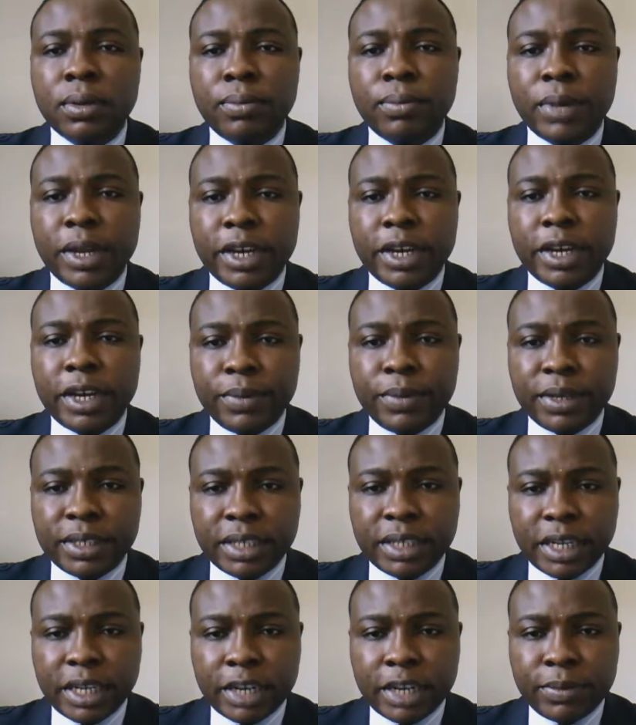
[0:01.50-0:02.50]
My name is
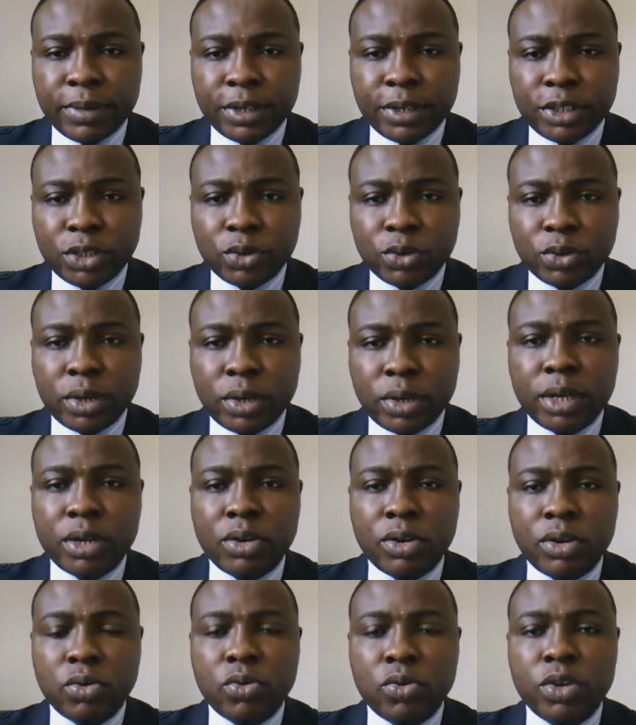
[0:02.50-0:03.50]
Akinmejiwa
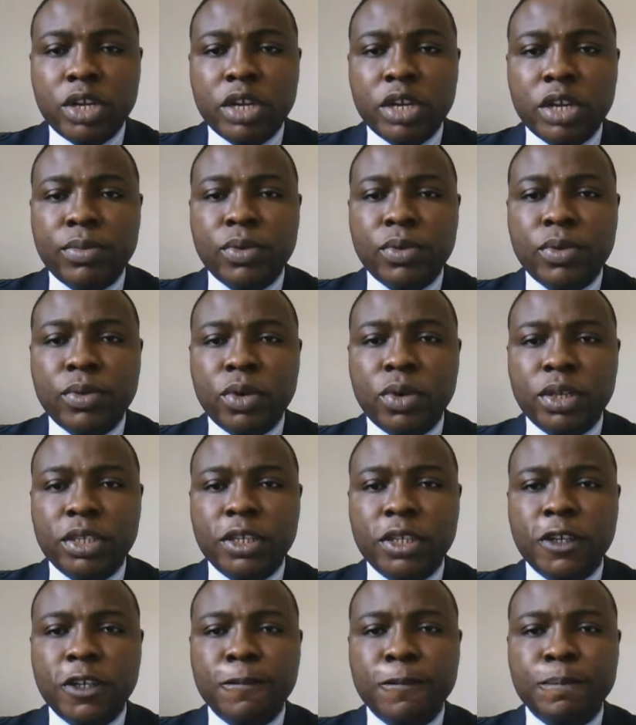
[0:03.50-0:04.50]

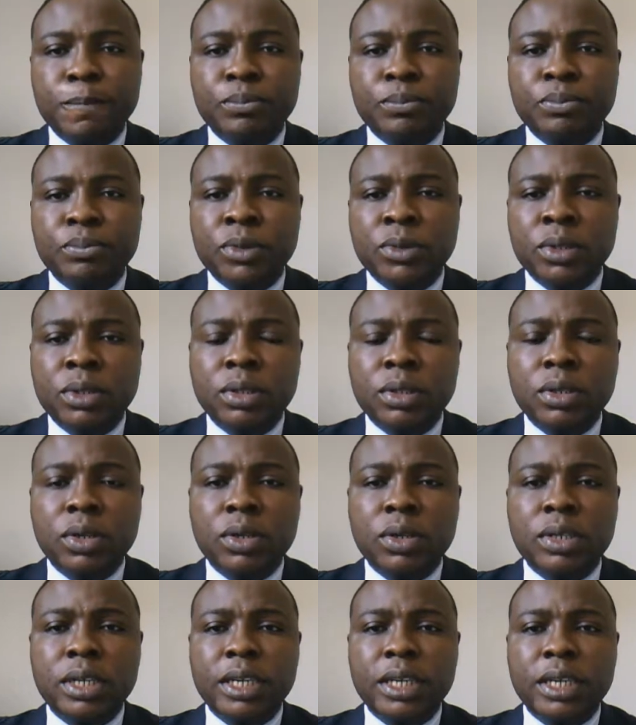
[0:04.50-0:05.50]
Oluyemi
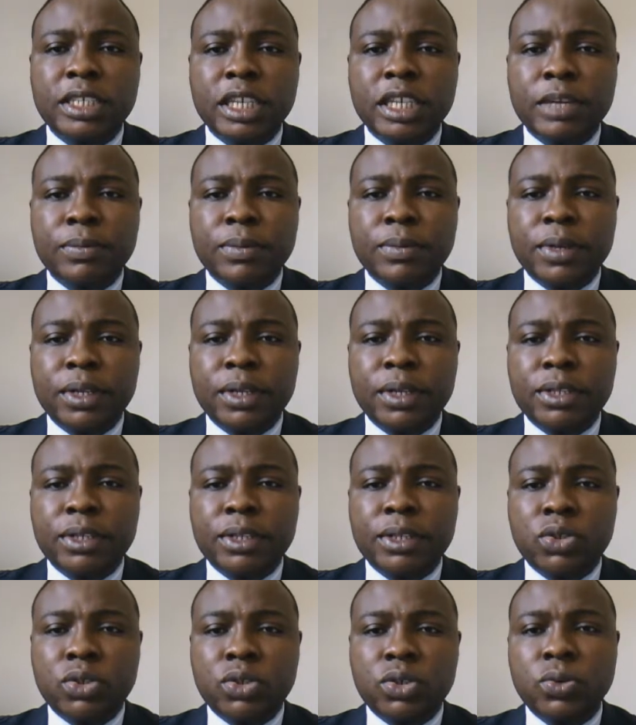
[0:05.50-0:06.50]
on the assignment
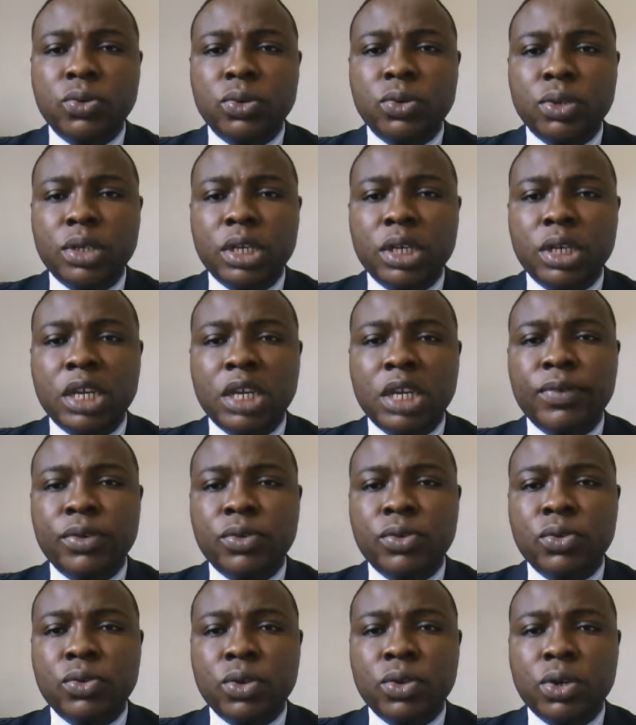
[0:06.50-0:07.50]
2 given
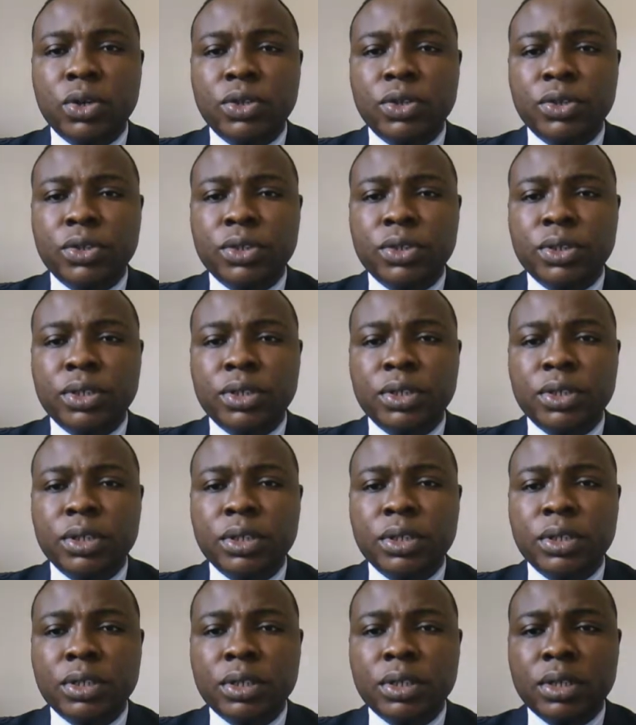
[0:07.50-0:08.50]
to us.
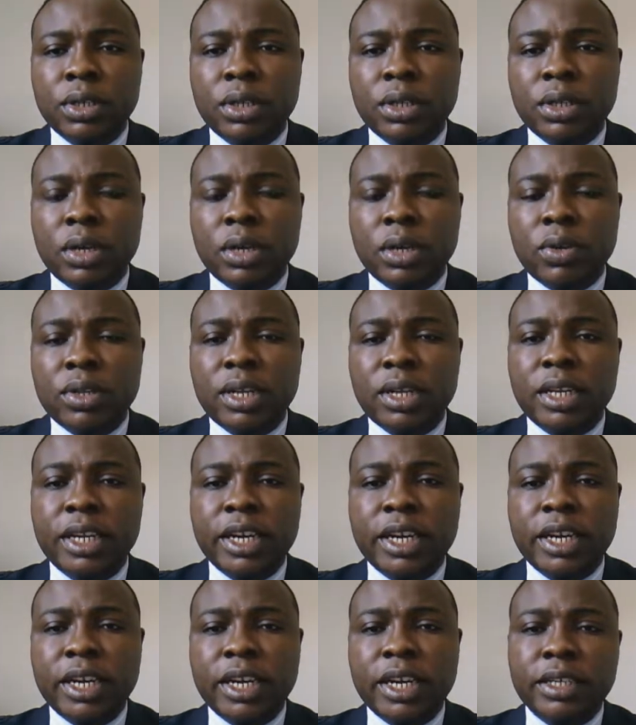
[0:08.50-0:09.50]
What are the
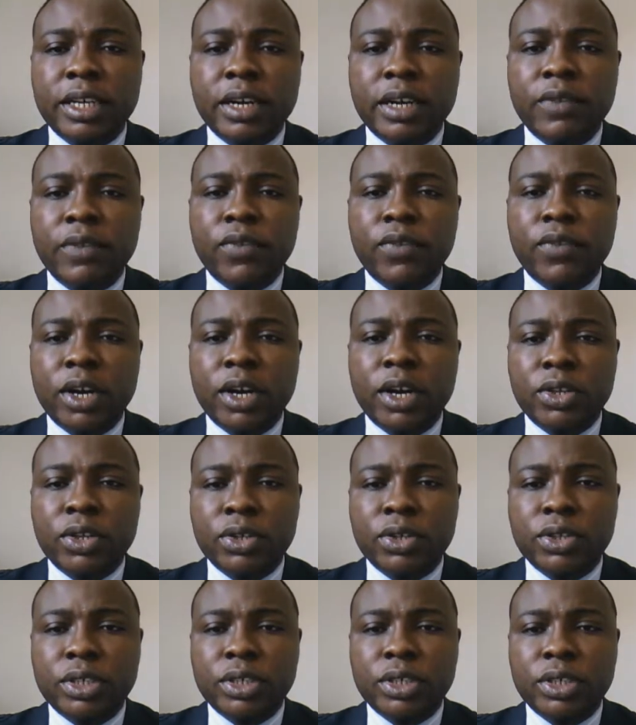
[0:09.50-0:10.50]
critical
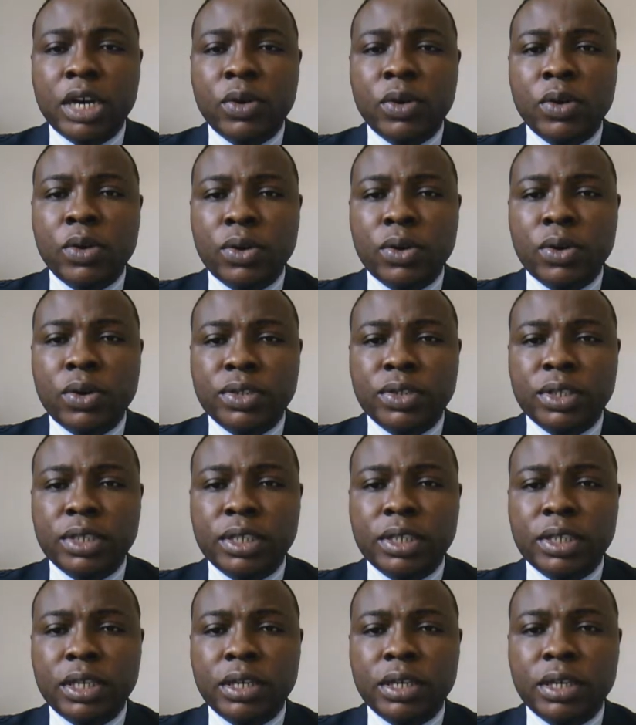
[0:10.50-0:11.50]
factors I will
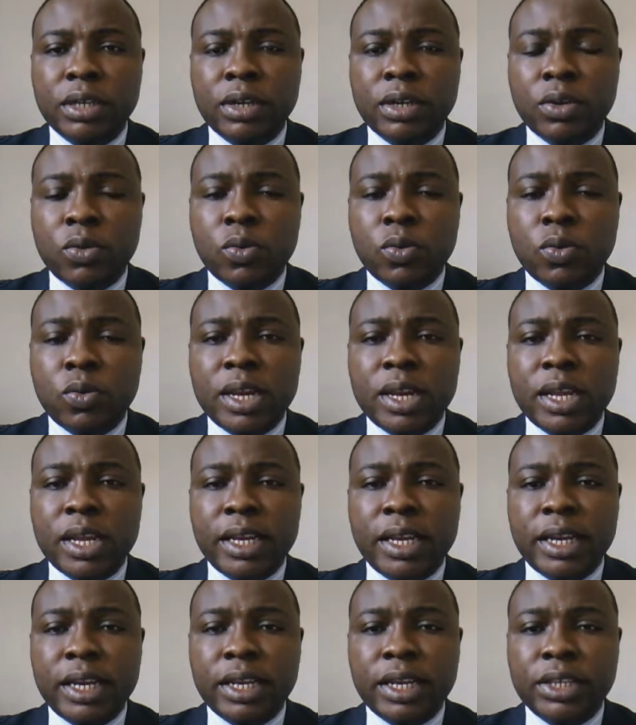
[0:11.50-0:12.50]
consider when
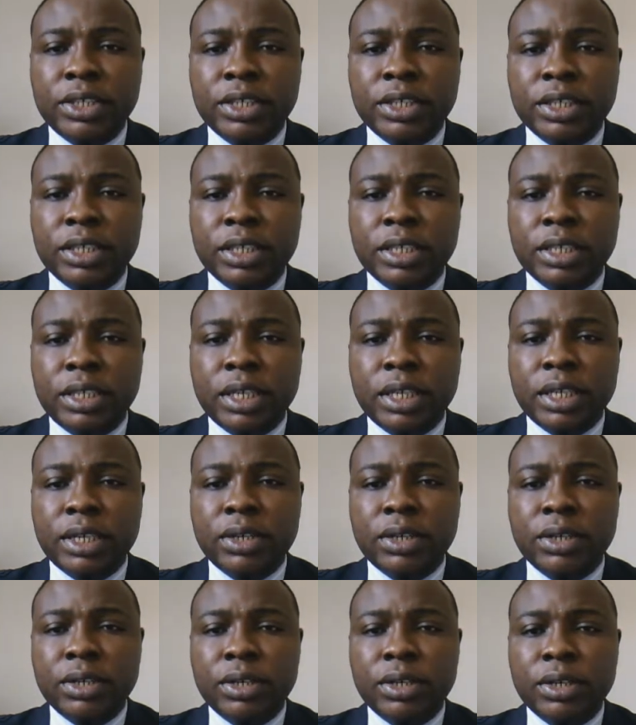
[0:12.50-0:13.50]
engaging the
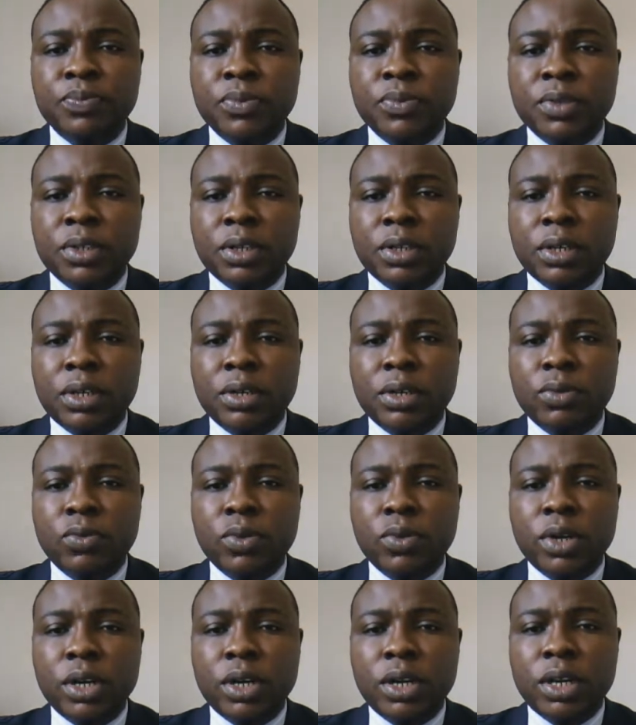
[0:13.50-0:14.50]

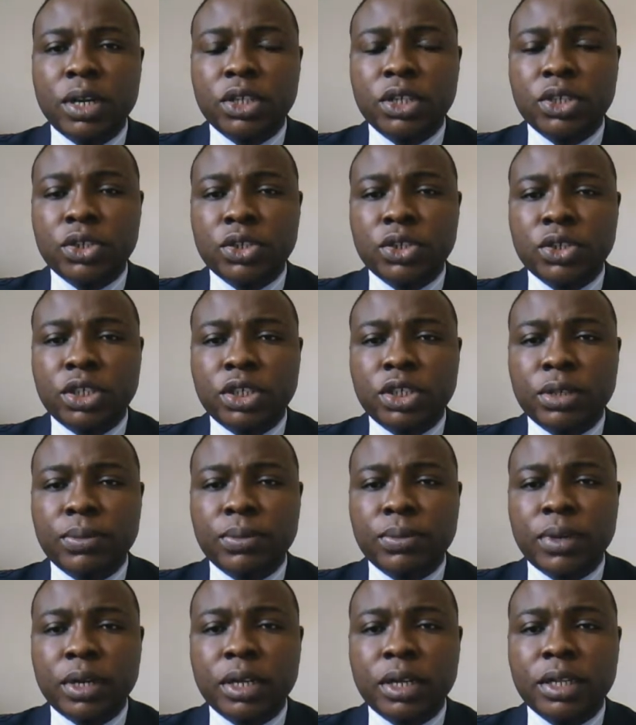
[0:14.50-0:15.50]
three-way
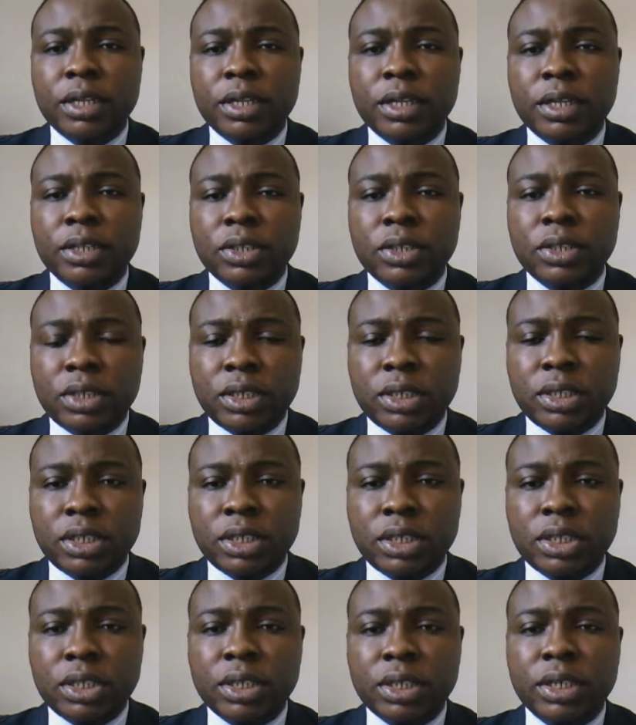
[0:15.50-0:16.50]
relationship that is the
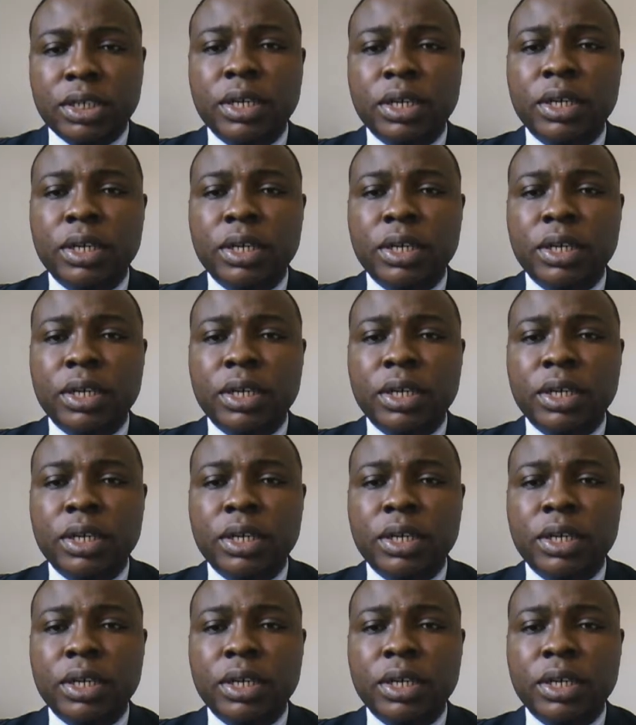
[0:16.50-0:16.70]
teacher,